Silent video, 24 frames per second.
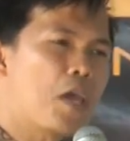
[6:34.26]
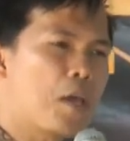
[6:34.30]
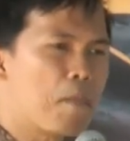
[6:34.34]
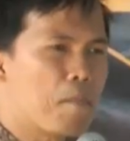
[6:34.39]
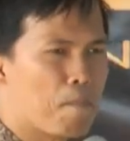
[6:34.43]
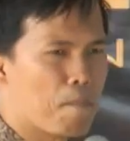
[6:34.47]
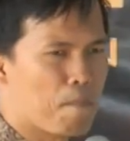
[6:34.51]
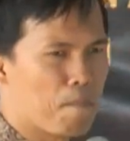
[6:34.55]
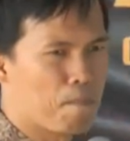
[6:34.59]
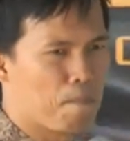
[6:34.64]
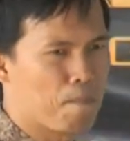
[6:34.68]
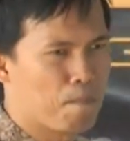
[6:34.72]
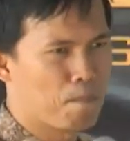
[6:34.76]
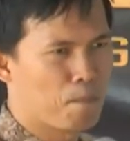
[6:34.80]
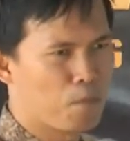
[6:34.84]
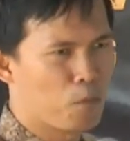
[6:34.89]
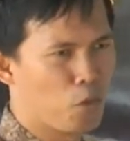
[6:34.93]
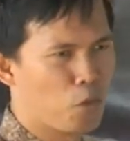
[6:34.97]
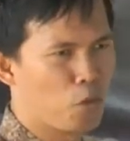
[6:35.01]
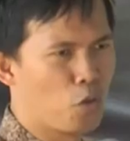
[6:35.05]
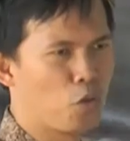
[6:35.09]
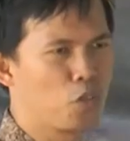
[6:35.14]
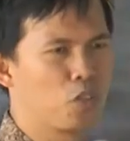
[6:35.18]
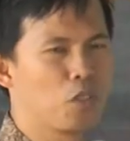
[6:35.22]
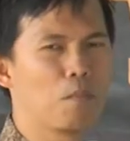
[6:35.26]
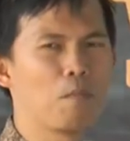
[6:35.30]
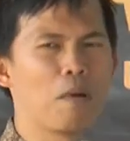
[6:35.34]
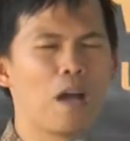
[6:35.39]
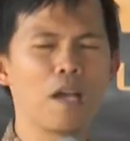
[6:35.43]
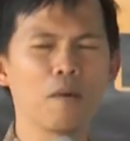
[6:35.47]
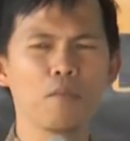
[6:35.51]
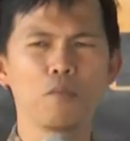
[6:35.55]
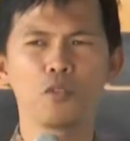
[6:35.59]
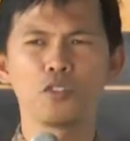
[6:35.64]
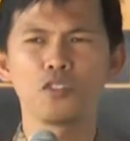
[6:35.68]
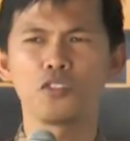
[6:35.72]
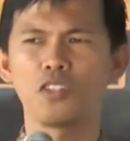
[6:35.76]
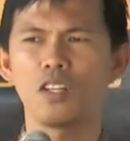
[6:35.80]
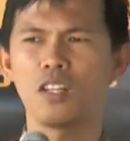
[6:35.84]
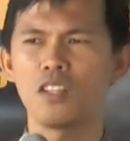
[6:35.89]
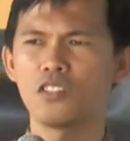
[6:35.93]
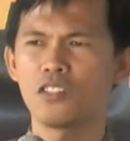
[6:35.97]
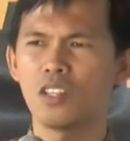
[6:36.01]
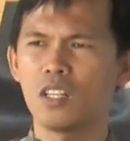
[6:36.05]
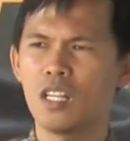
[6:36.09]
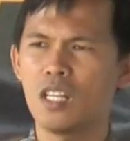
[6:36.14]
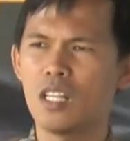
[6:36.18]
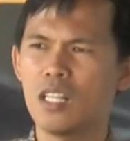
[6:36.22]
Him. You know, the Bible
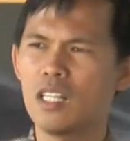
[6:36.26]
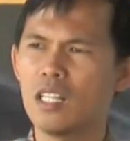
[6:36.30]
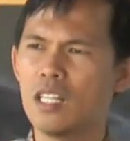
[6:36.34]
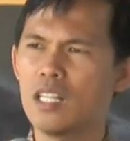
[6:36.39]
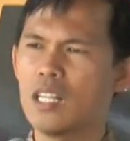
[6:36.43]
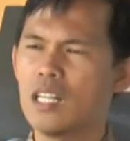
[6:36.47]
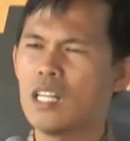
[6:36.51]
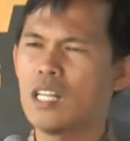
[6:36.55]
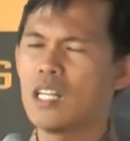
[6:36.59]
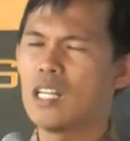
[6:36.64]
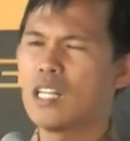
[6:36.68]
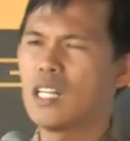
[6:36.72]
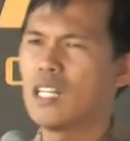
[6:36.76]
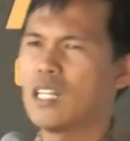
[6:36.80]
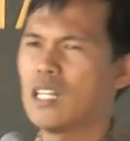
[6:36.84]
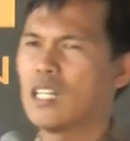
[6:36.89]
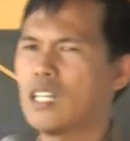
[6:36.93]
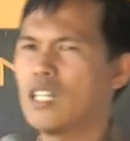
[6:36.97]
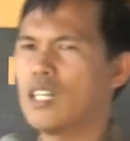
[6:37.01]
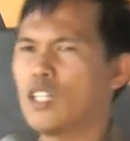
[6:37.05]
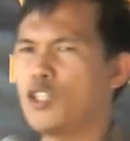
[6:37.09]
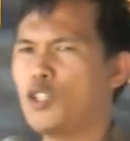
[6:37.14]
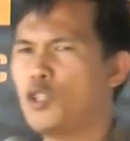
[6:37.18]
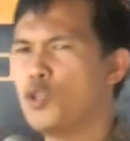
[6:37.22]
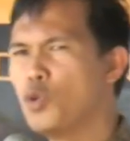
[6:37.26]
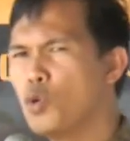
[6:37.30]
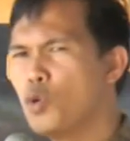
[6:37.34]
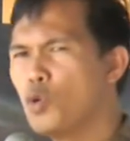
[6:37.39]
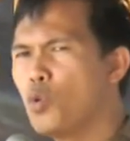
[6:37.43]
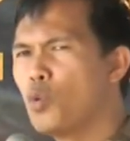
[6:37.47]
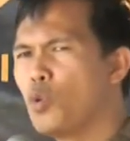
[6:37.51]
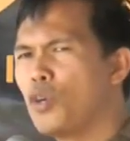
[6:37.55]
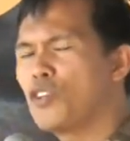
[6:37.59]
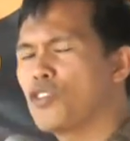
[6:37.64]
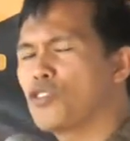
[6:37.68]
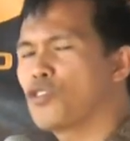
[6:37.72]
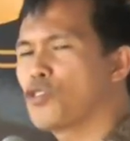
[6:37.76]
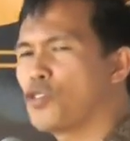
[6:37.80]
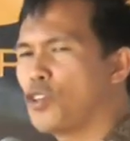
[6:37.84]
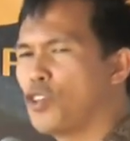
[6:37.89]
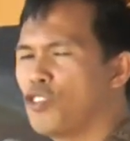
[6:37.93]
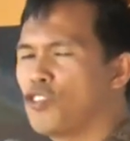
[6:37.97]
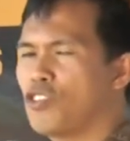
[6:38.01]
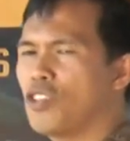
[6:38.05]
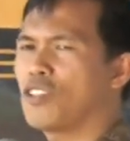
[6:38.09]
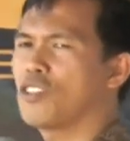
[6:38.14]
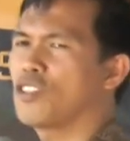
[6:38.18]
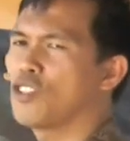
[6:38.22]
says, you were
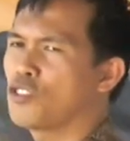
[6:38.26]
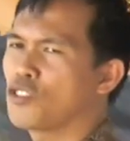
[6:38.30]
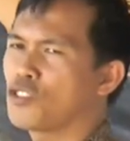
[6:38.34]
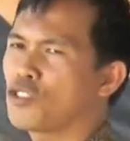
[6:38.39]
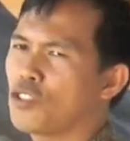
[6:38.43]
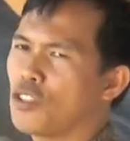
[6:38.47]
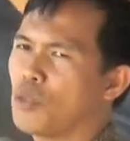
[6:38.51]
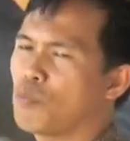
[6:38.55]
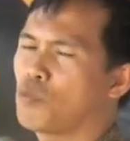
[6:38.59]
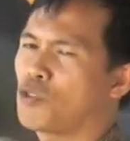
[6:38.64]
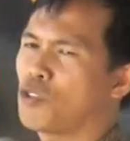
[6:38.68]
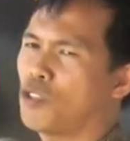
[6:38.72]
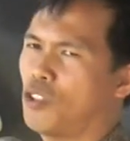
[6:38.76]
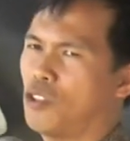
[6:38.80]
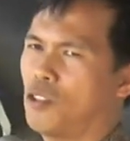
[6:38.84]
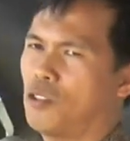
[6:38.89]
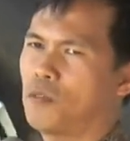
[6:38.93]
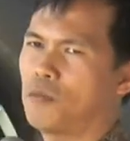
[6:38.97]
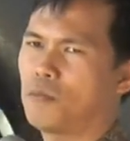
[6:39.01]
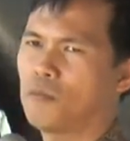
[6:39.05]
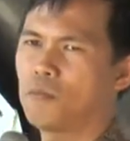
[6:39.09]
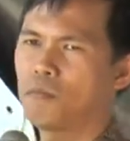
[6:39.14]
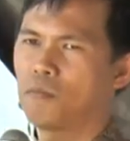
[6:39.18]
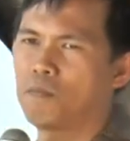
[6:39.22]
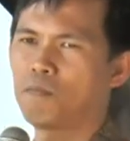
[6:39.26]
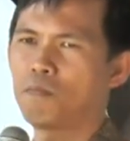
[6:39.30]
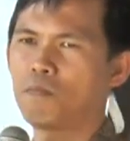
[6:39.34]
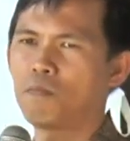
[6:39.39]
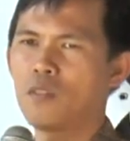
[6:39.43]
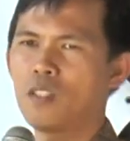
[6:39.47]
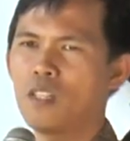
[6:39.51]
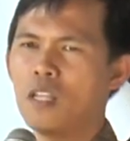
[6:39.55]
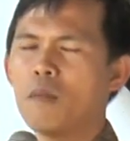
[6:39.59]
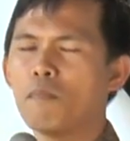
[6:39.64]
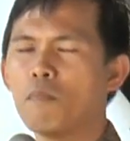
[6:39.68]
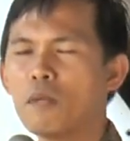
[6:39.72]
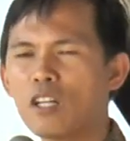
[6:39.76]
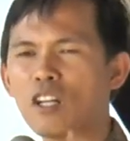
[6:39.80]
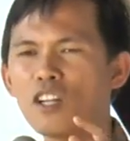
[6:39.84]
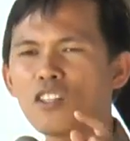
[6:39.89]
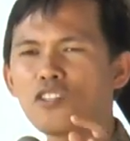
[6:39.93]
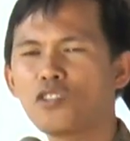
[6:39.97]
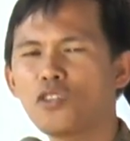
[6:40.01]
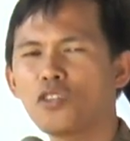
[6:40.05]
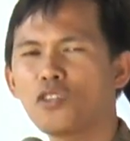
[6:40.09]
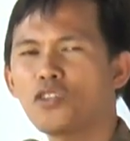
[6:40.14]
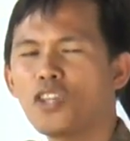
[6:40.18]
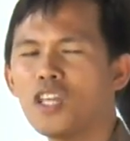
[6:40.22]
searching the Scripture
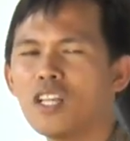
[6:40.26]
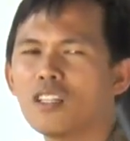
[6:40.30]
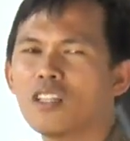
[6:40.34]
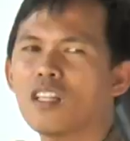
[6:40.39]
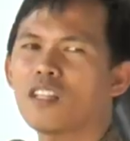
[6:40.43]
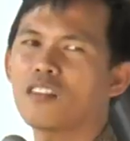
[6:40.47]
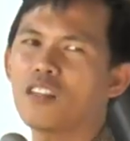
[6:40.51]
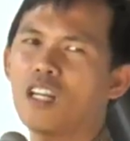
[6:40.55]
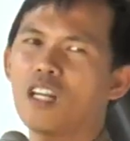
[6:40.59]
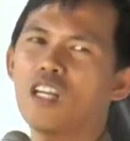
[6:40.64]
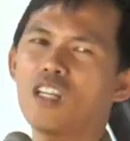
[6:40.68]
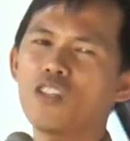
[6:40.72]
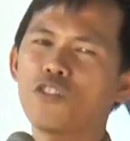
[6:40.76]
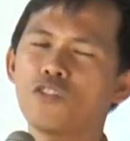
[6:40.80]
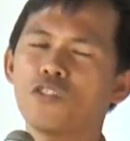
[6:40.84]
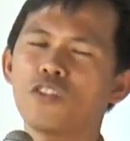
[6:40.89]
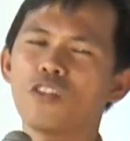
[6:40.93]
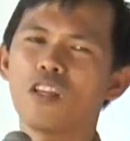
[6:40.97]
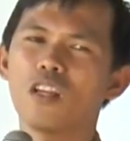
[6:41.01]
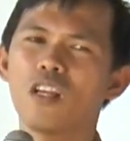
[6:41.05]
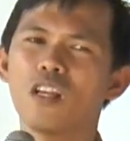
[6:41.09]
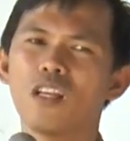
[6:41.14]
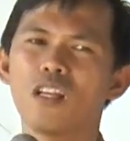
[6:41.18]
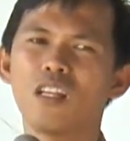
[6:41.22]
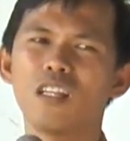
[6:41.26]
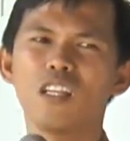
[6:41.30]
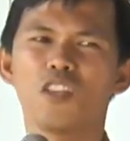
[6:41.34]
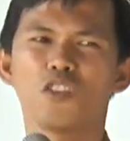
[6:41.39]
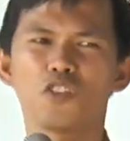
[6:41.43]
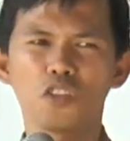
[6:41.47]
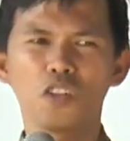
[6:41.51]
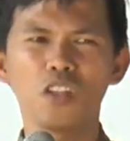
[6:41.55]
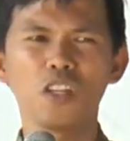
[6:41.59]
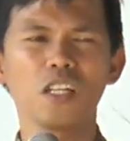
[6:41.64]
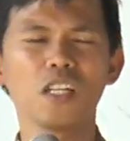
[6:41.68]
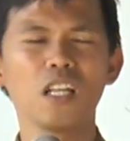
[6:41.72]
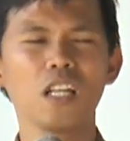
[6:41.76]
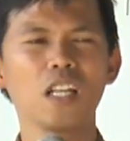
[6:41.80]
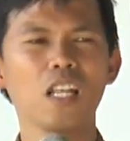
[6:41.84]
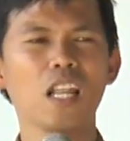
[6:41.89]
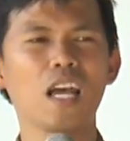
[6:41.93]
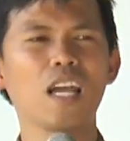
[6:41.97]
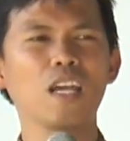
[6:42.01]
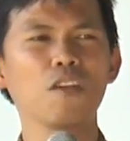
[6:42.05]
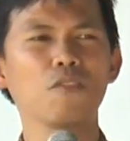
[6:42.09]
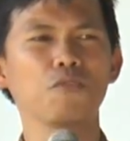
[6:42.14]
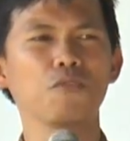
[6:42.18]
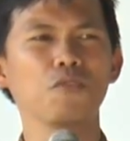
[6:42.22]
because you think that there is eternal
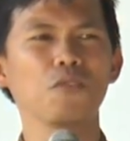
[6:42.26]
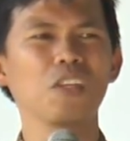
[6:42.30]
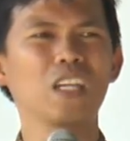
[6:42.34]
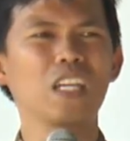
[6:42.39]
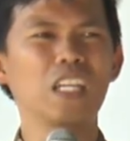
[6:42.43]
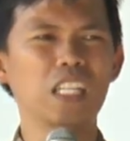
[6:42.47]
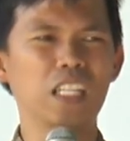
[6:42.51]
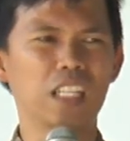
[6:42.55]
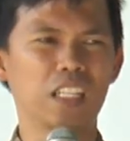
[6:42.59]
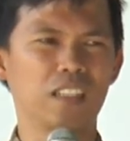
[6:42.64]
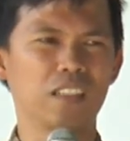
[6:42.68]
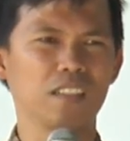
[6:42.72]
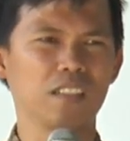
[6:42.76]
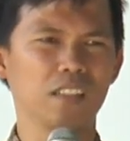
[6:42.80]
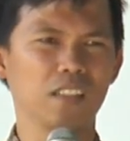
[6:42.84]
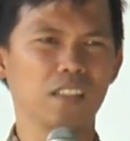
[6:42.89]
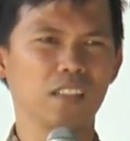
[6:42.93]
life in it.